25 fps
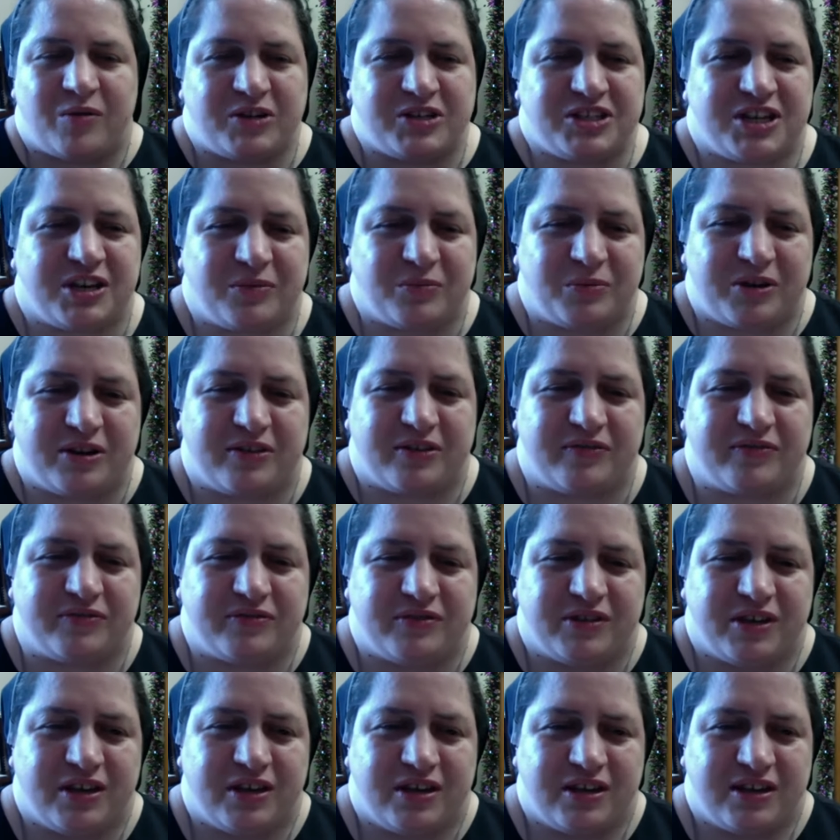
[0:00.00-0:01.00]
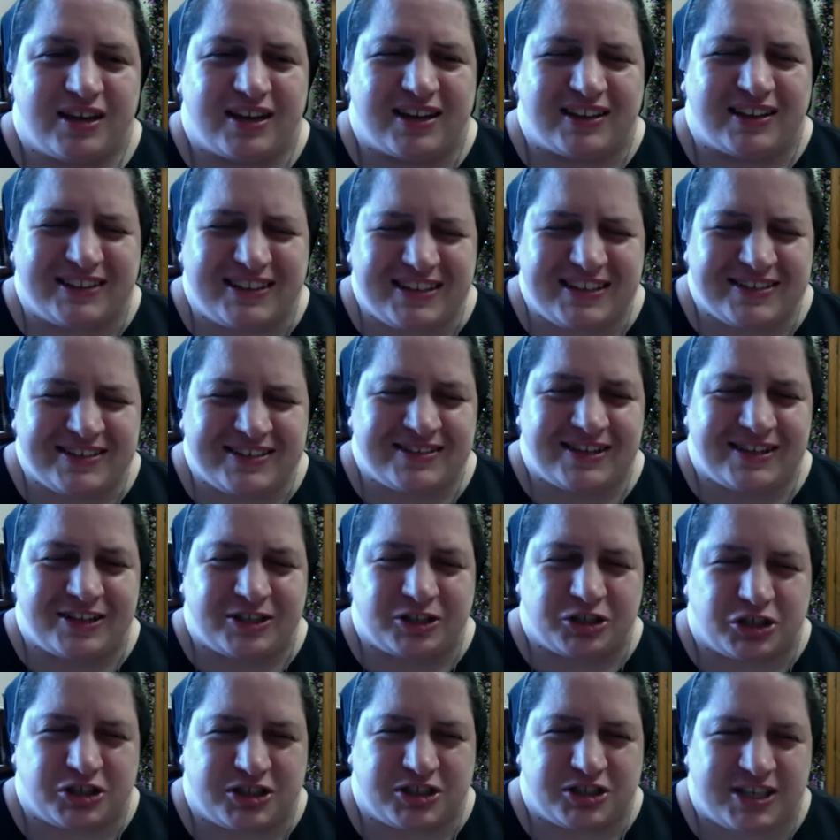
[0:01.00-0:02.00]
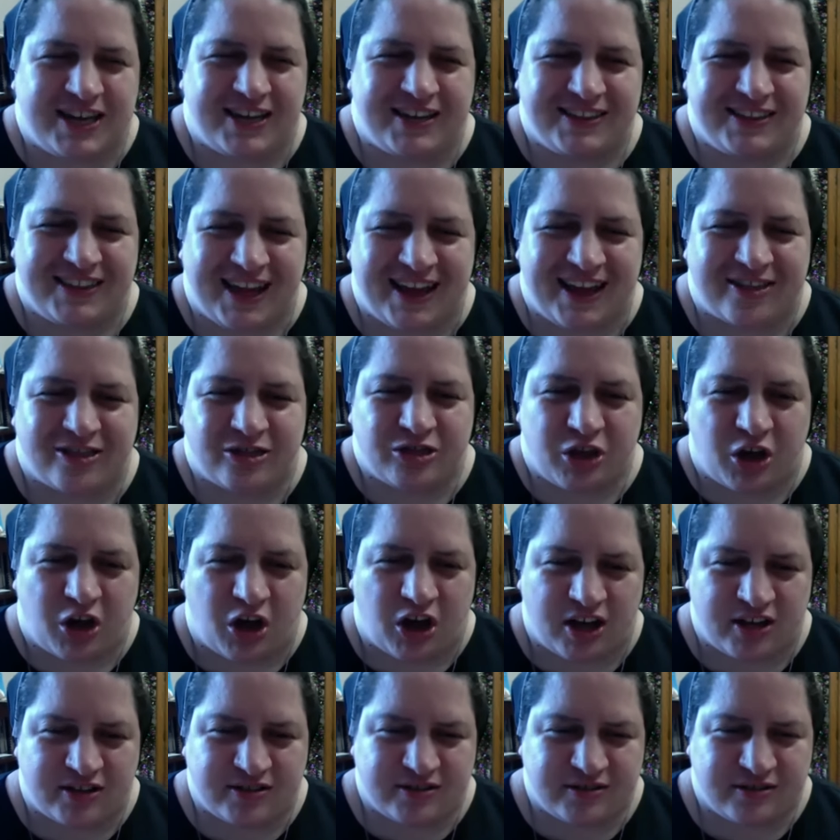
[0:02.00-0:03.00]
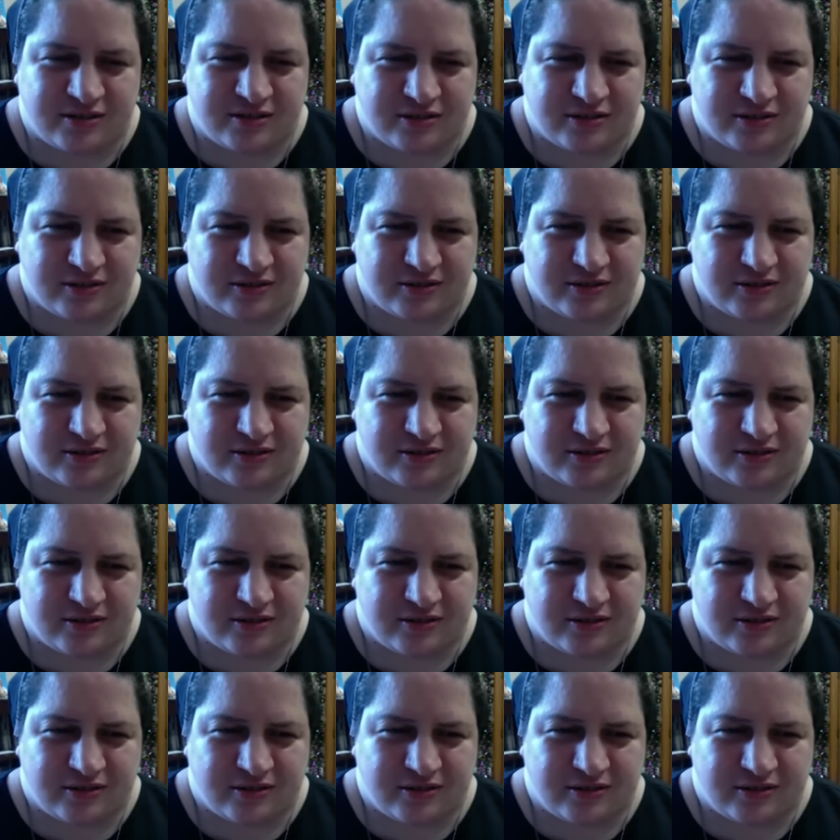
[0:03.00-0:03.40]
wish I would have at least entertained that thought.